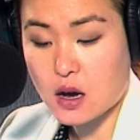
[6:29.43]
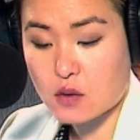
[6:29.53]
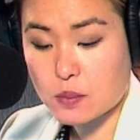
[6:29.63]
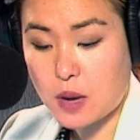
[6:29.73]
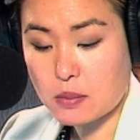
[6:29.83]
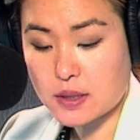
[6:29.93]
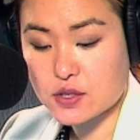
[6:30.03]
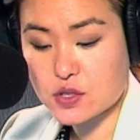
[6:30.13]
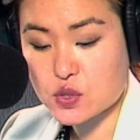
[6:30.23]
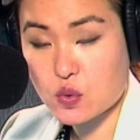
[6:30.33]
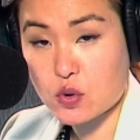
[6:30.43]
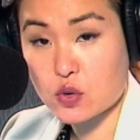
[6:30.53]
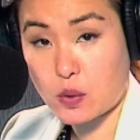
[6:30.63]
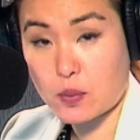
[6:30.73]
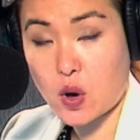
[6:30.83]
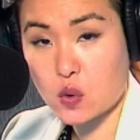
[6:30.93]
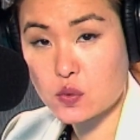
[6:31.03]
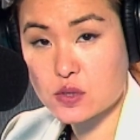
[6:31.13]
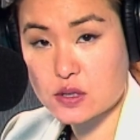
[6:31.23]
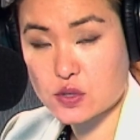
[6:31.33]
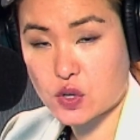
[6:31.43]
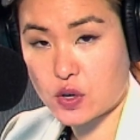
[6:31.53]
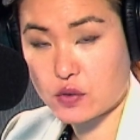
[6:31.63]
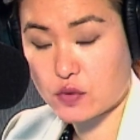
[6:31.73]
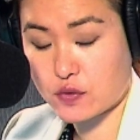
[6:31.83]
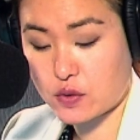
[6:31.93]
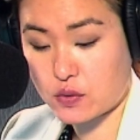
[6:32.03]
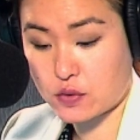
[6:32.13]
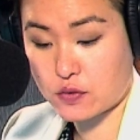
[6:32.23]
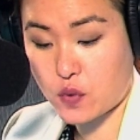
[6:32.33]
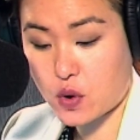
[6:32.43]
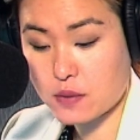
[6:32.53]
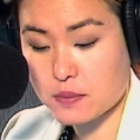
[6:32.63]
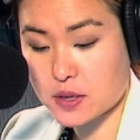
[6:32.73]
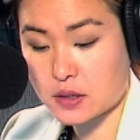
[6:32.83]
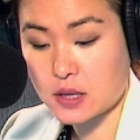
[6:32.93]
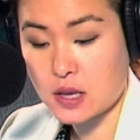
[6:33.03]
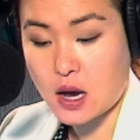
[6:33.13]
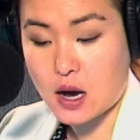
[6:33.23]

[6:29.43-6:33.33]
Republicans who oppose this current reform bill,